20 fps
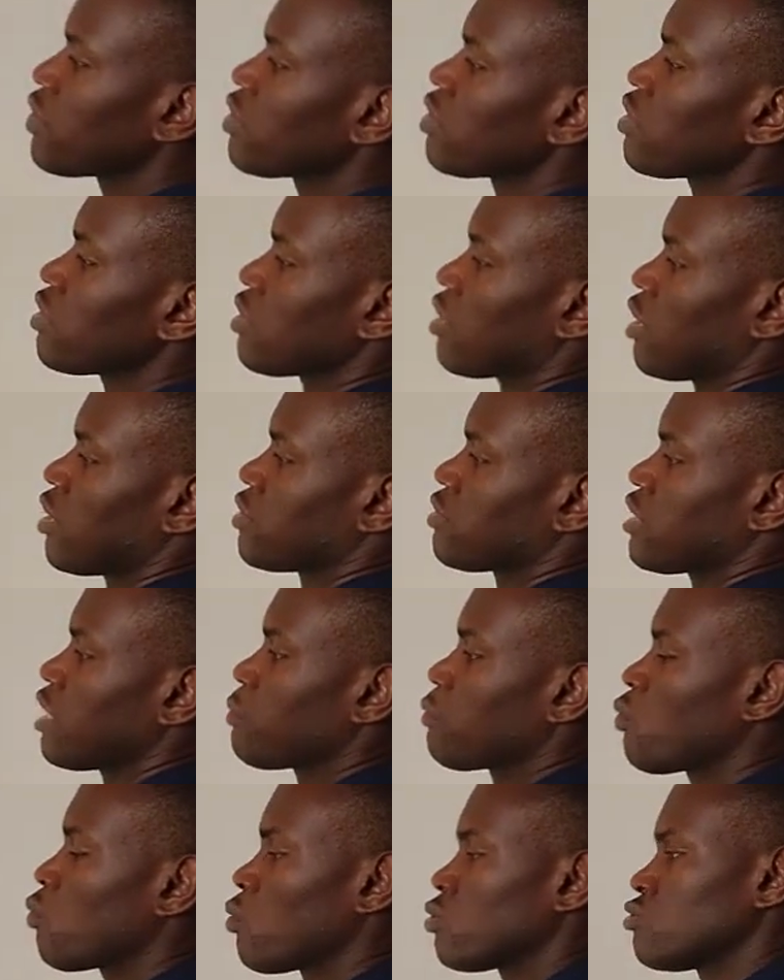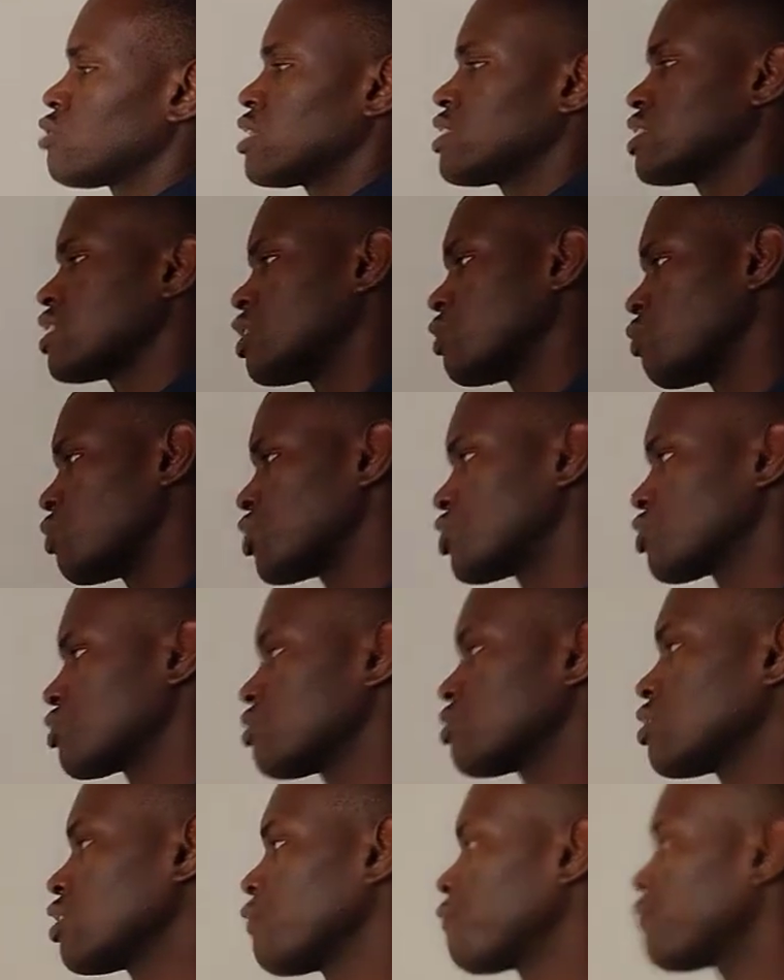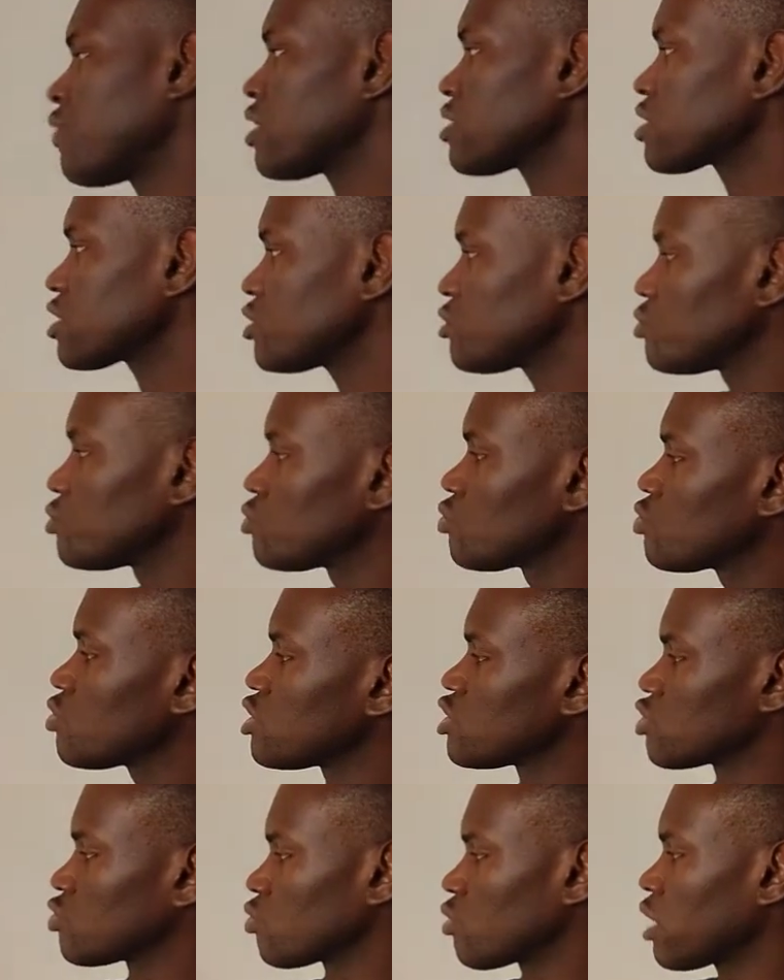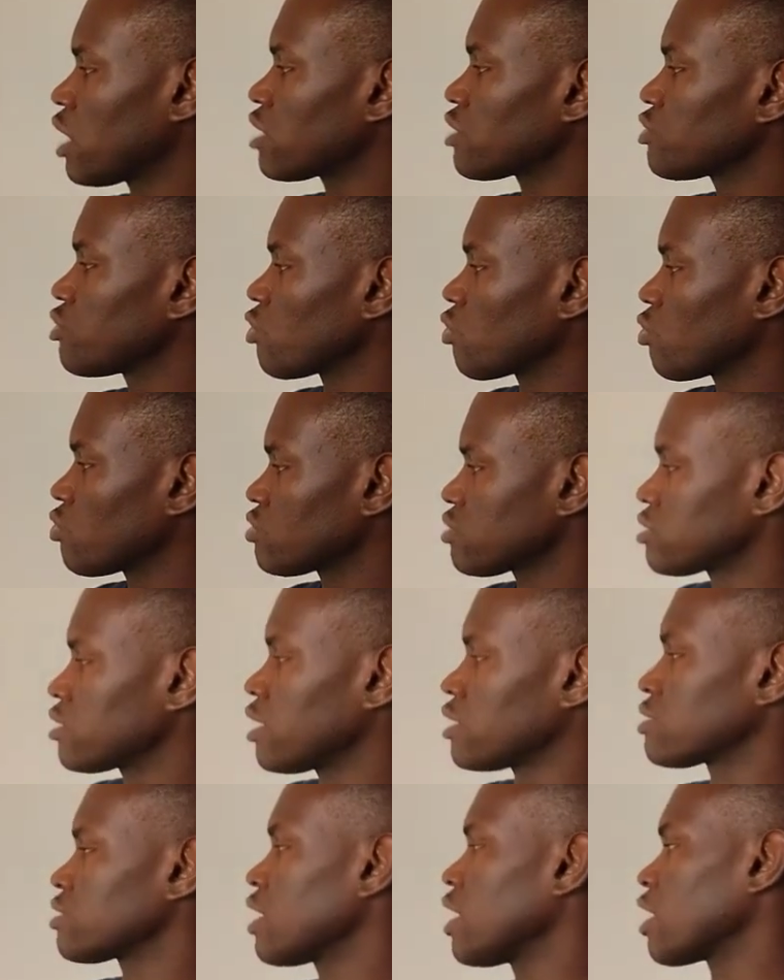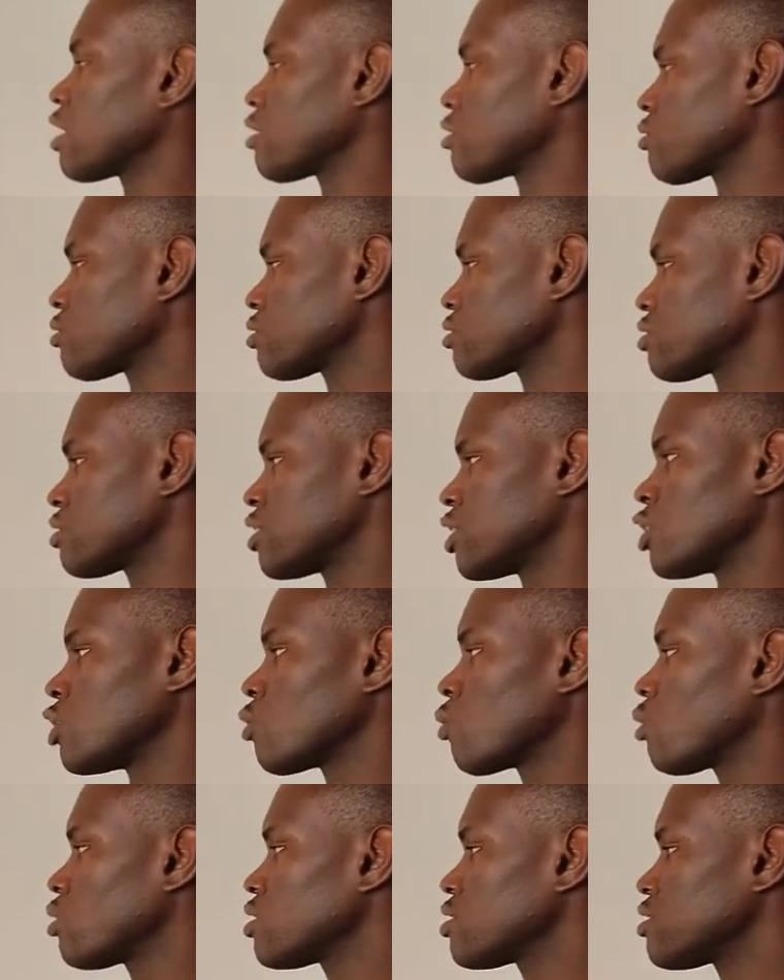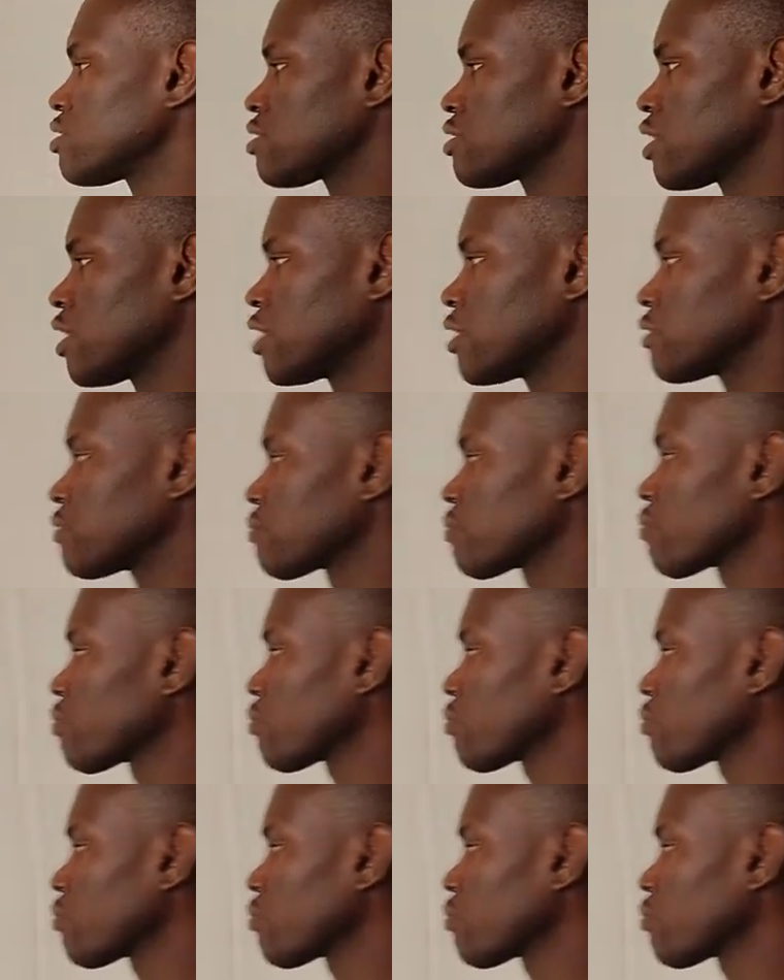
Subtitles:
given a type of quadratic equation, the first thing you do is to carry your constant across the equality sign.